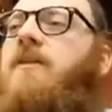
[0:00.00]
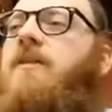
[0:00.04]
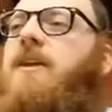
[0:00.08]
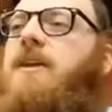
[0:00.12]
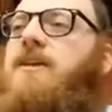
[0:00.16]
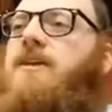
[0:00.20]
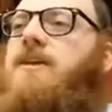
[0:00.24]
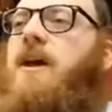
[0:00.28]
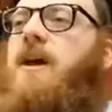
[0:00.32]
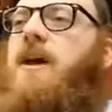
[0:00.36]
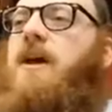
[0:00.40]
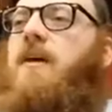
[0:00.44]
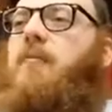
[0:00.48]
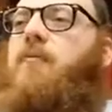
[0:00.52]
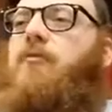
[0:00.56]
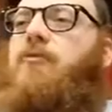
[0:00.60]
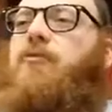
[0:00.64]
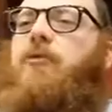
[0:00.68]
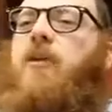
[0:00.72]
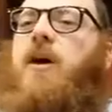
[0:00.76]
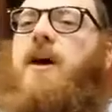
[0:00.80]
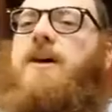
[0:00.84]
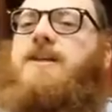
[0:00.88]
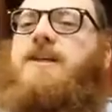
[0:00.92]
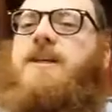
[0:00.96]
this
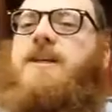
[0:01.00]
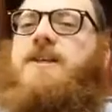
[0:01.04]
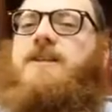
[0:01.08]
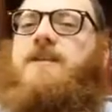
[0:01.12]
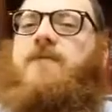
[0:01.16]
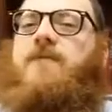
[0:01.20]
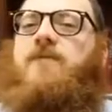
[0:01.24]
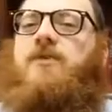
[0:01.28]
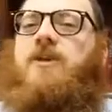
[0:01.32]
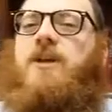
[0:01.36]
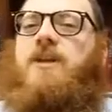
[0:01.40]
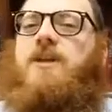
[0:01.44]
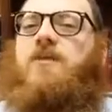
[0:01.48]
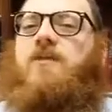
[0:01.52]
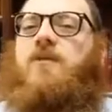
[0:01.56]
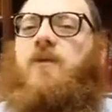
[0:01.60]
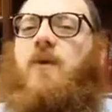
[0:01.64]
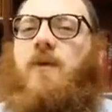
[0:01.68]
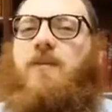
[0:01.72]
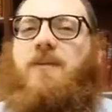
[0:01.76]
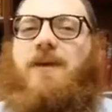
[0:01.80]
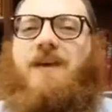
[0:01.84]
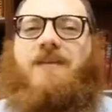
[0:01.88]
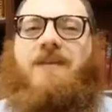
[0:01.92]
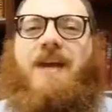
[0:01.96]
process of
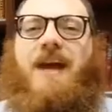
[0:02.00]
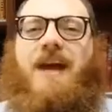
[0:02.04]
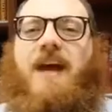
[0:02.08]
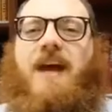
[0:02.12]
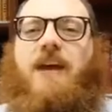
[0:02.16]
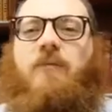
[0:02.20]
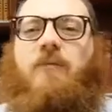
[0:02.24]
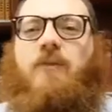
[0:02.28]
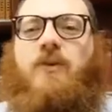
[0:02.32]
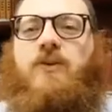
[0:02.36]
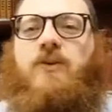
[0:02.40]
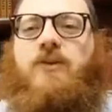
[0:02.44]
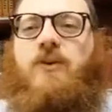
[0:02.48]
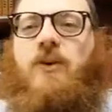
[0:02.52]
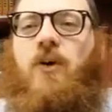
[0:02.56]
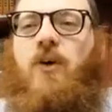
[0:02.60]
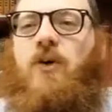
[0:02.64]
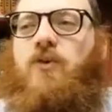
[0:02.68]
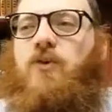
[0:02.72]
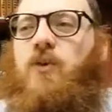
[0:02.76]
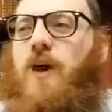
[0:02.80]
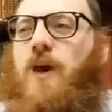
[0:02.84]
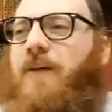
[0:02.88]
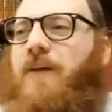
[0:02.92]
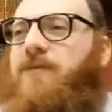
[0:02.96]
transforming the animal
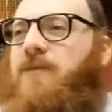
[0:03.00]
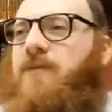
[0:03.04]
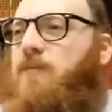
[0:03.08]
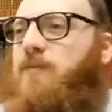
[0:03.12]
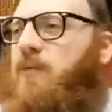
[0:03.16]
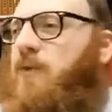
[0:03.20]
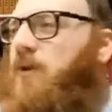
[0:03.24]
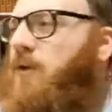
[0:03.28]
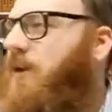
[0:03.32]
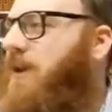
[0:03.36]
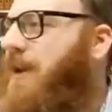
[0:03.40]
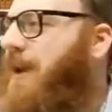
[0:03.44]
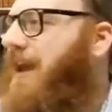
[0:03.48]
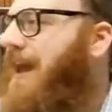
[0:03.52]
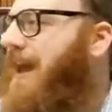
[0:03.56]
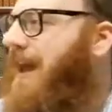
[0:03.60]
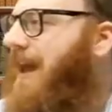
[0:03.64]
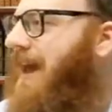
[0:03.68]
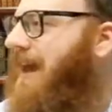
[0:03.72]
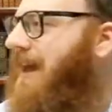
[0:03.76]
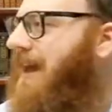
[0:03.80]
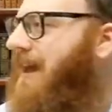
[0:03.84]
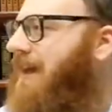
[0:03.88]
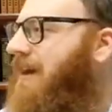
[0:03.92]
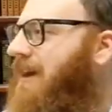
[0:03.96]
soul, you have to put
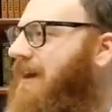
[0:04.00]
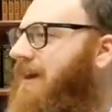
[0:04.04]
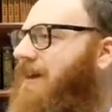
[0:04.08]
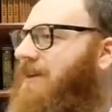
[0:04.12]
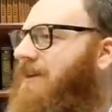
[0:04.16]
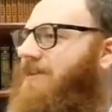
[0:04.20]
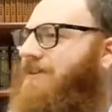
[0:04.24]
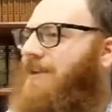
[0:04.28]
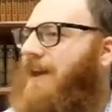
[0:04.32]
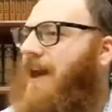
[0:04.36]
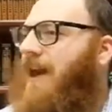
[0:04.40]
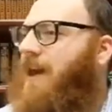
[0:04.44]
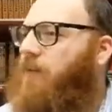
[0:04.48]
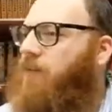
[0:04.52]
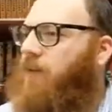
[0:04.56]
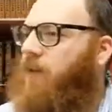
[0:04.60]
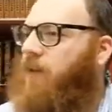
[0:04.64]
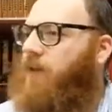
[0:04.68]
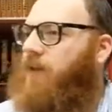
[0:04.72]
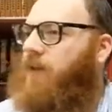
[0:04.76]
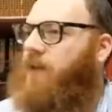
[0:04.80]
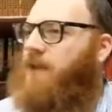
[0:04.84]
a table.